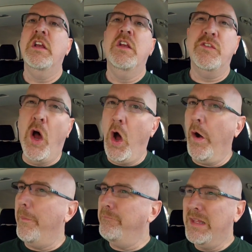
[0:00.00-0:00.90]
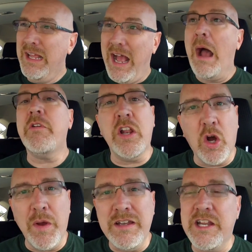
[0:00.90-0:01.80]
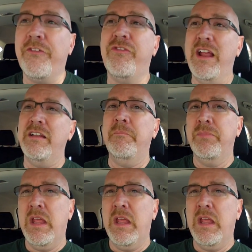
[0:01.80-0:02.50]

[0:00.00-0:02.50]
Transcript: So I'm going to go indifferent.